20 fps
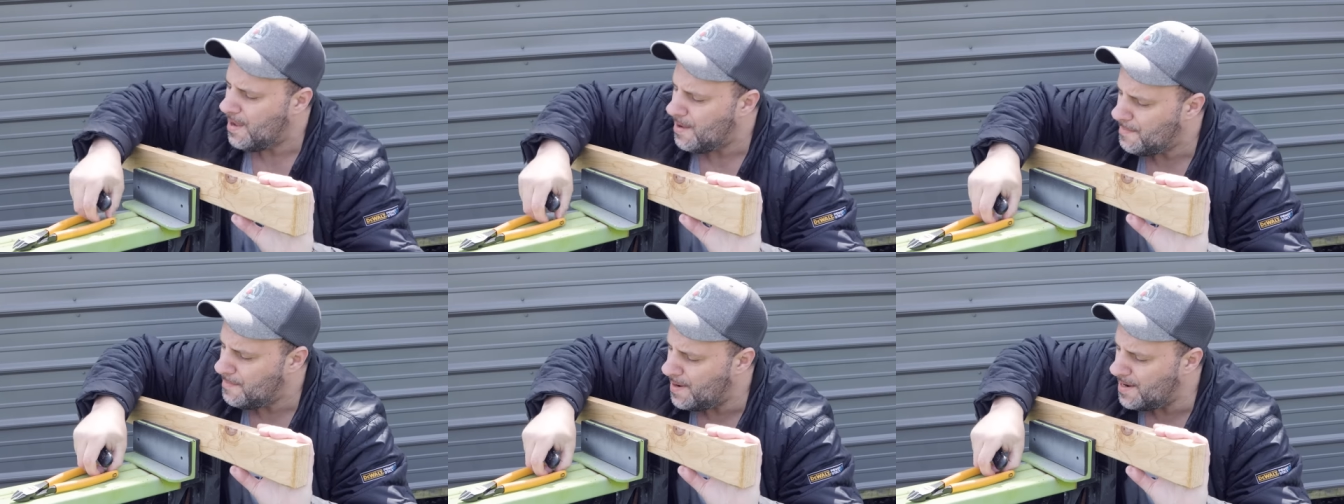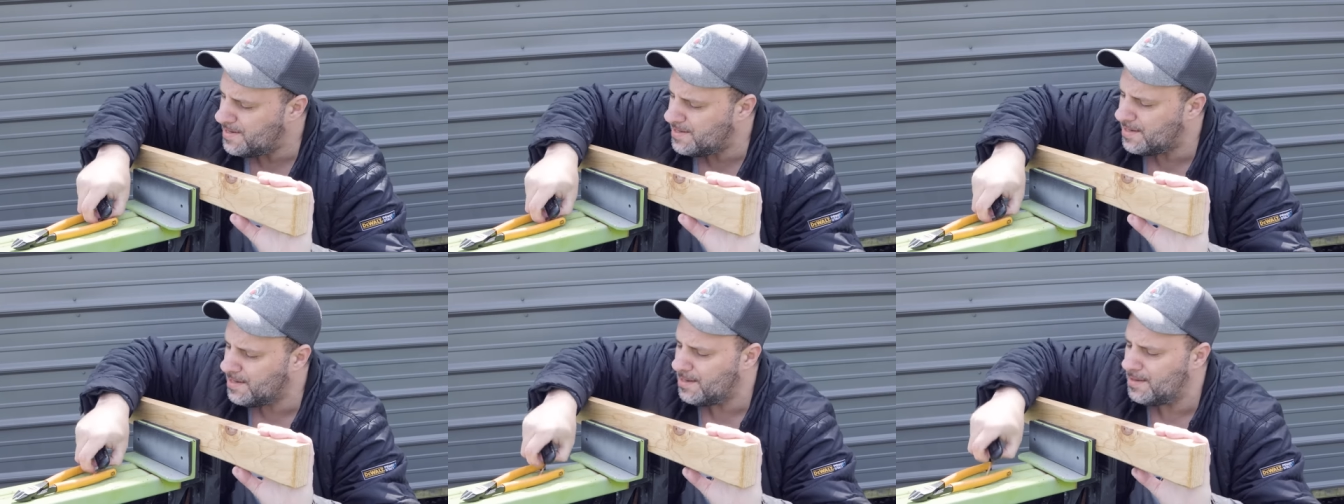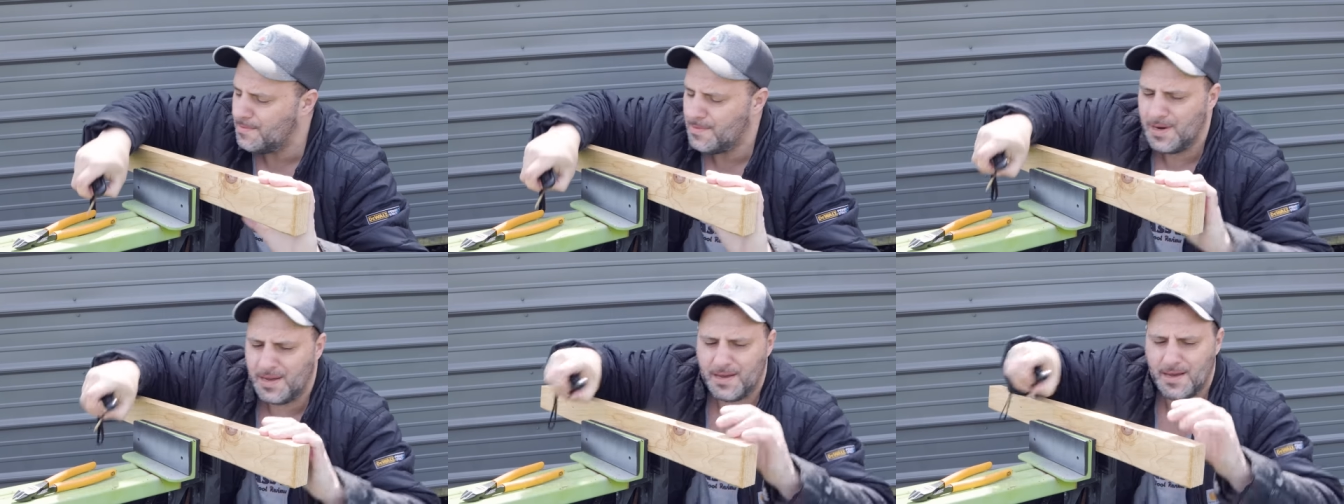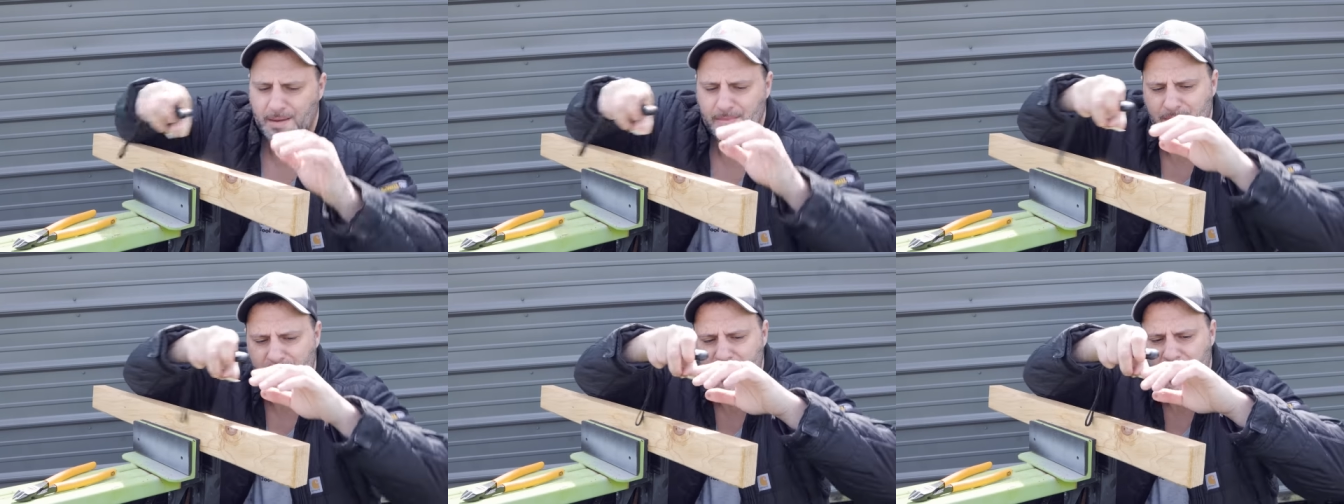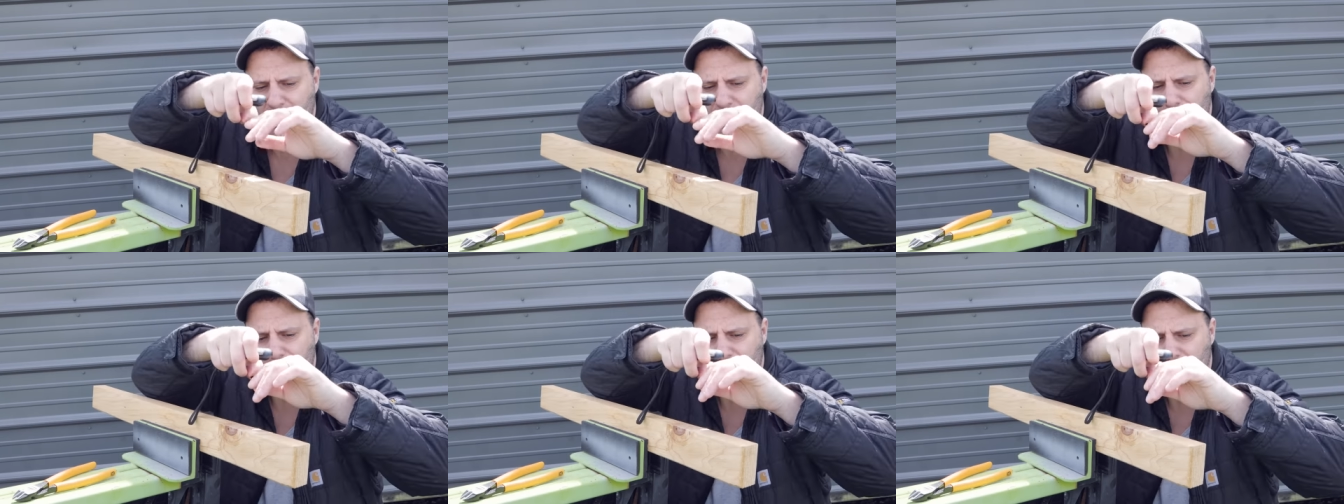Basically what it comes
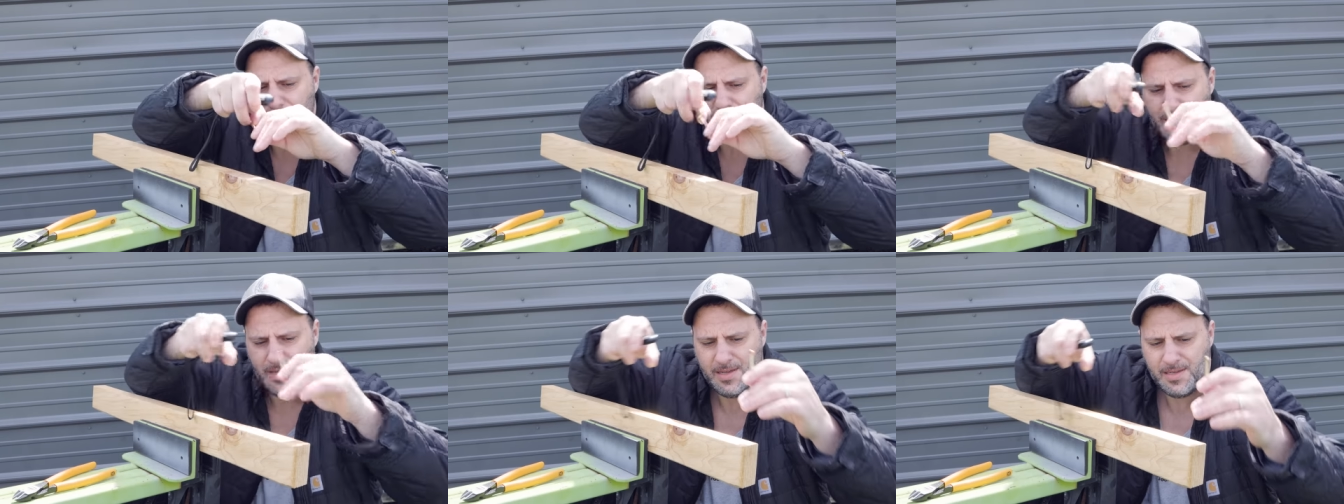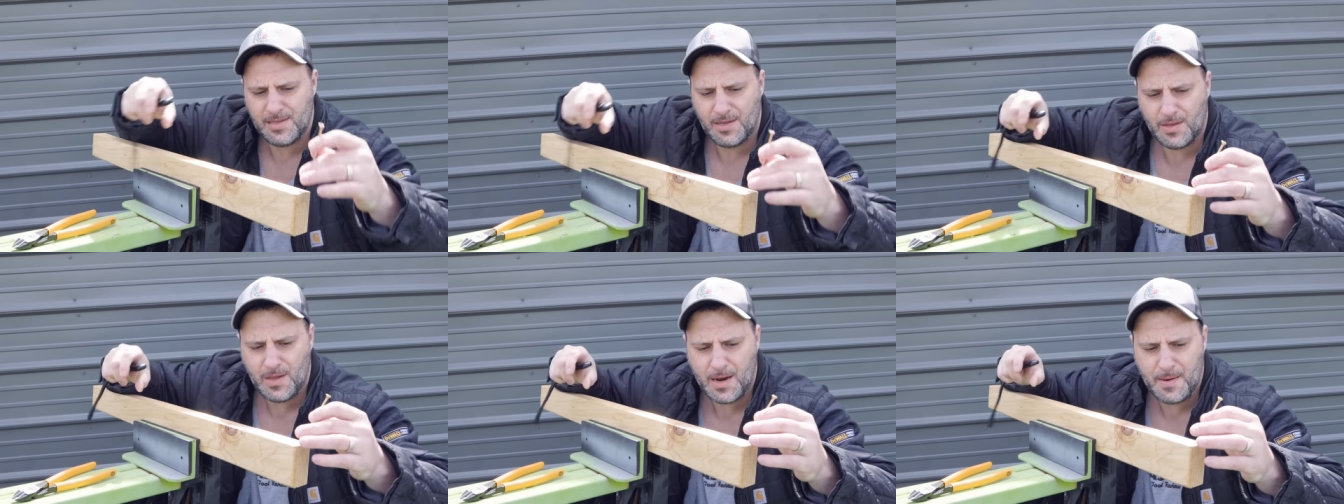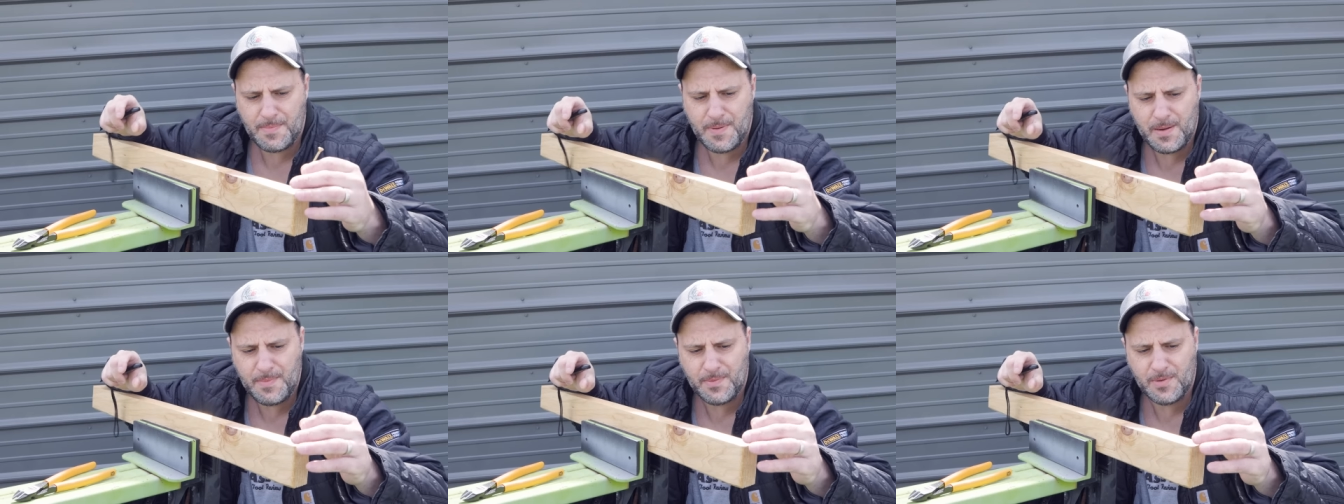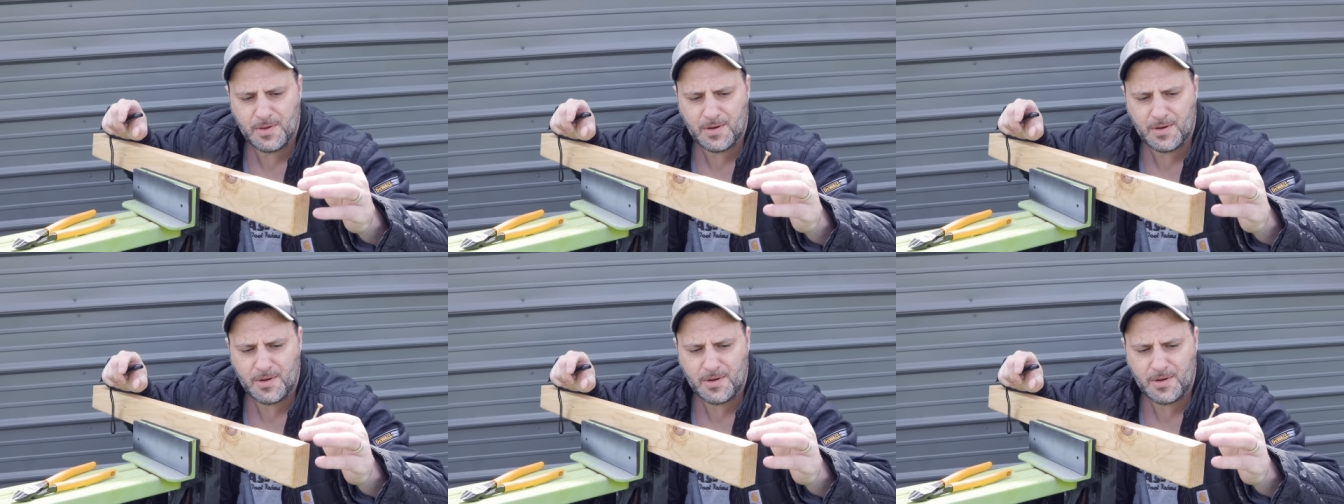down to is a lot of people